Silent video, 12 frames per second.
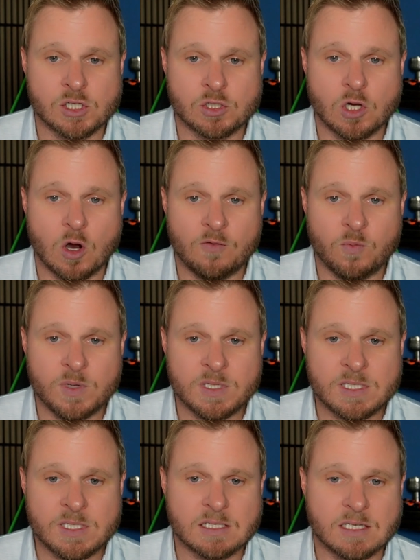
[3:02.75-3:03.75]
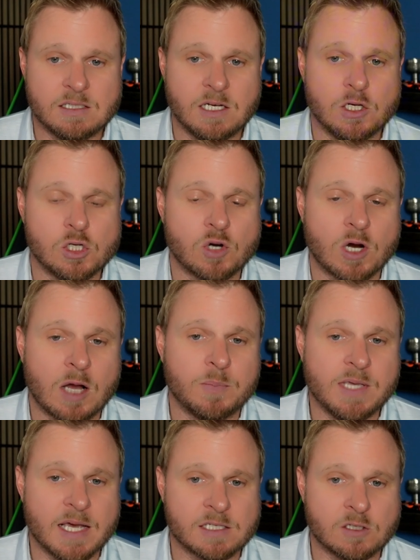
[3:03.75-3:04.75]
So if we see these continue to drop,
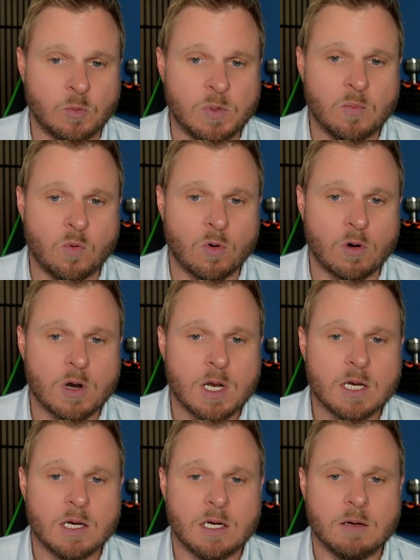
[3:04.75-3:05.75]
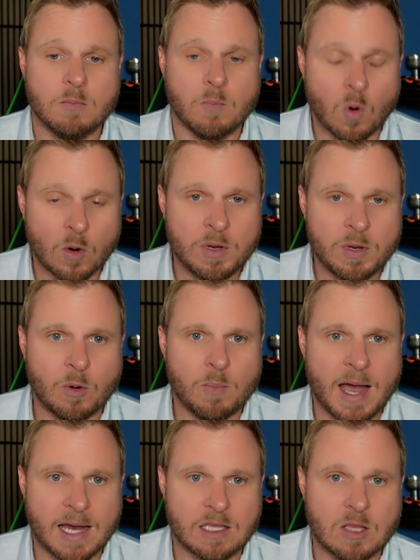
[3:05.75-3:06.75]
yes, there'll be more more people
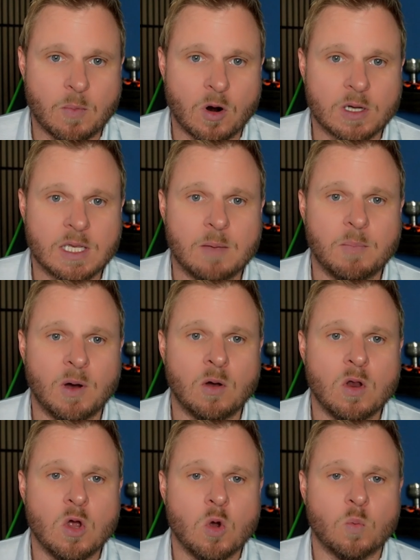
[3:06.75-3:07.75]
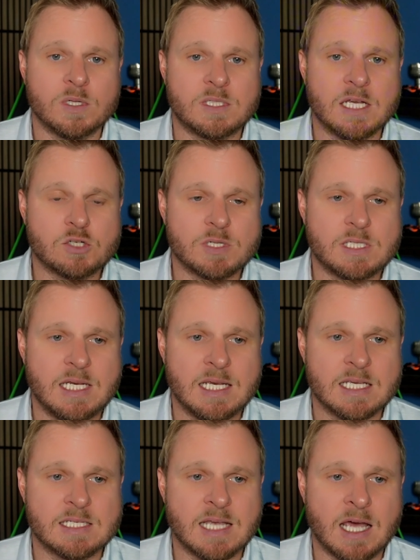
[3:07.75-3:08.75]
back in the market. But what's interesting
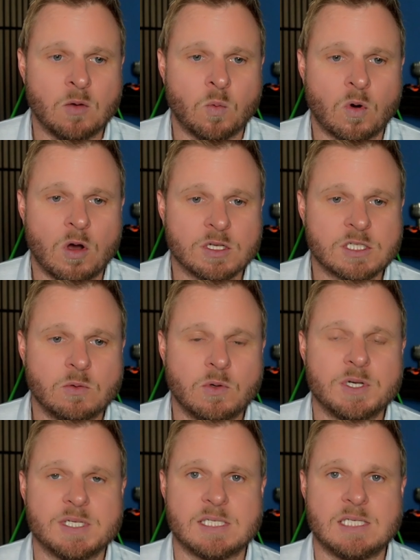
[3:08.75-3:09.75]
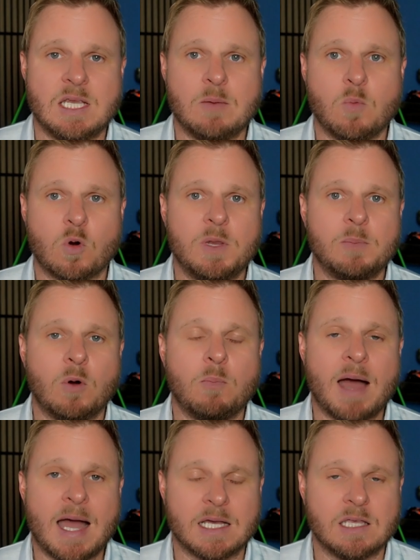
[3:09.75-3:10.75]
is that we're also going to see more people
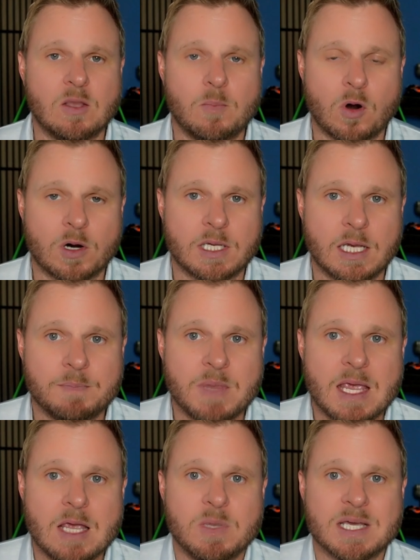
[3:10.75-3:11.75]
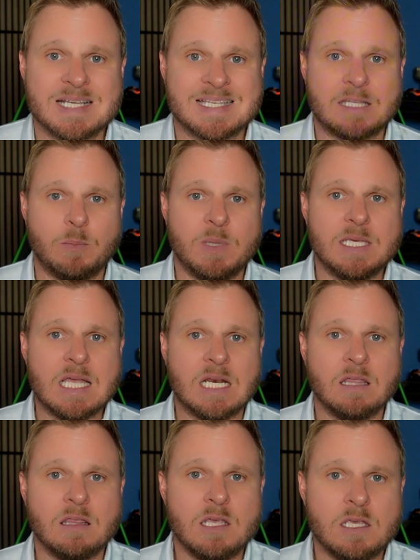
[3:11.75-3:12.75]
back in the market because at the
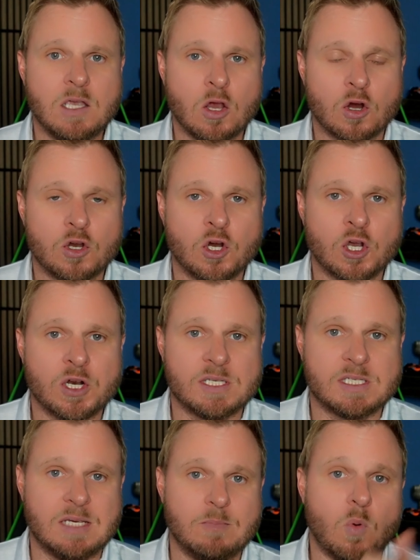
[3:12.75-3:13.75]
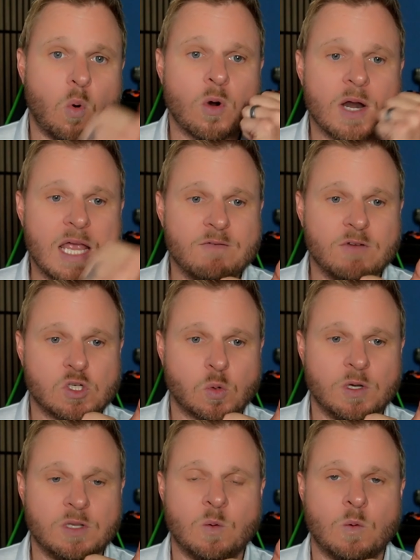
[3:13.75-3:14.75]
beginning of the year, you're going to see more
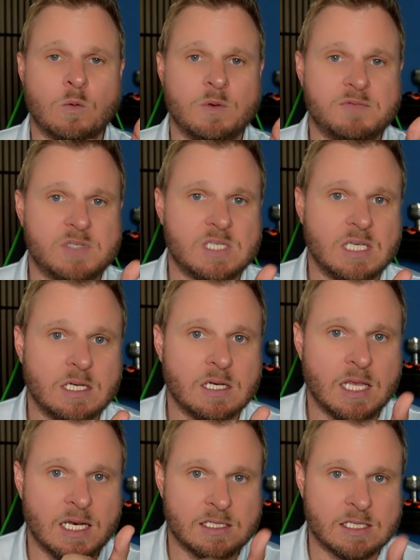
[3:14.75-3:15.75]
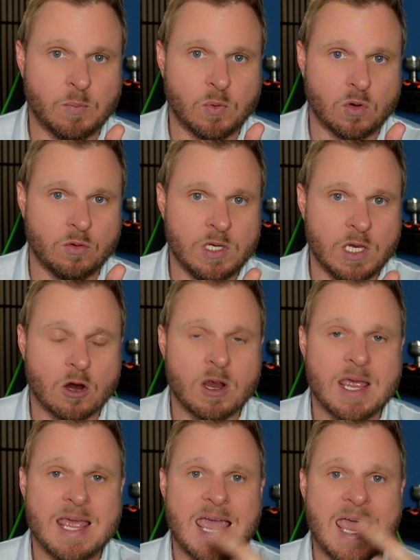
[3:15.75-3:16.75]
inventory than what we've seen in a typical year,
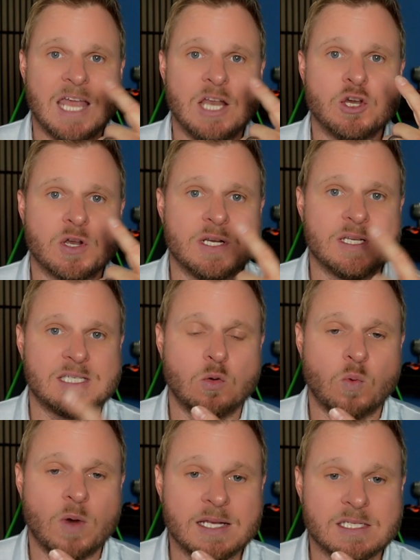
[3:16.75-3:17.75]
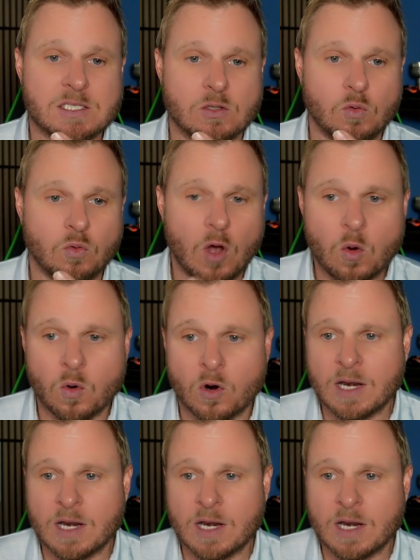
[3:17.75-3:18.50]
and you're going to see rates lower.